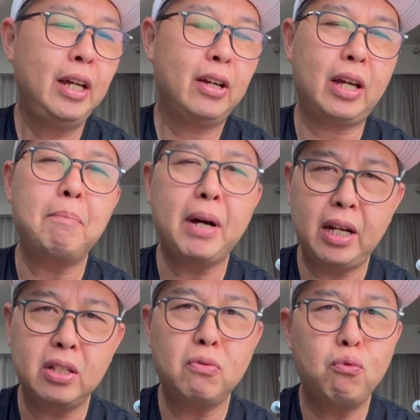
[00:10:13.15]
Okay, but
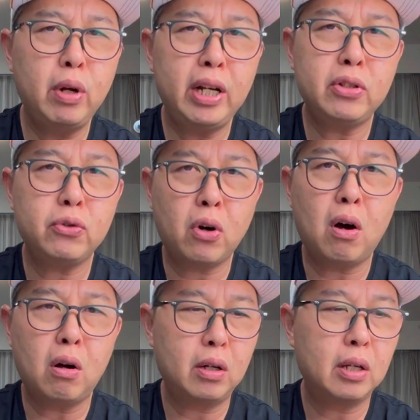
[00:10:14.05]
it's really
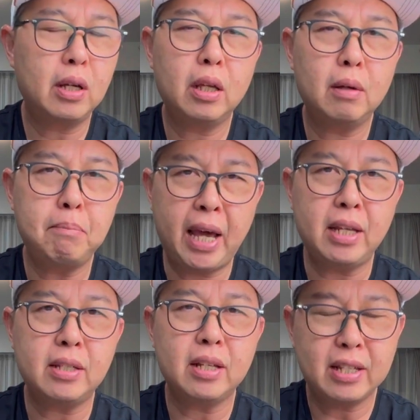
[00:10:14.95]
strong
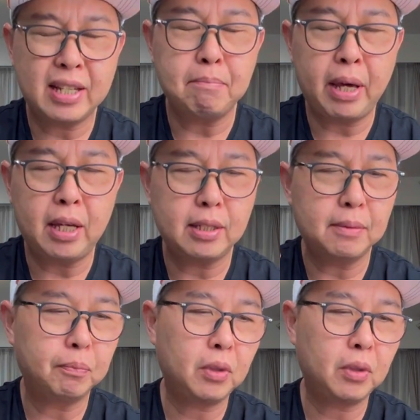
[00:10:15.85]
bass, sub bass.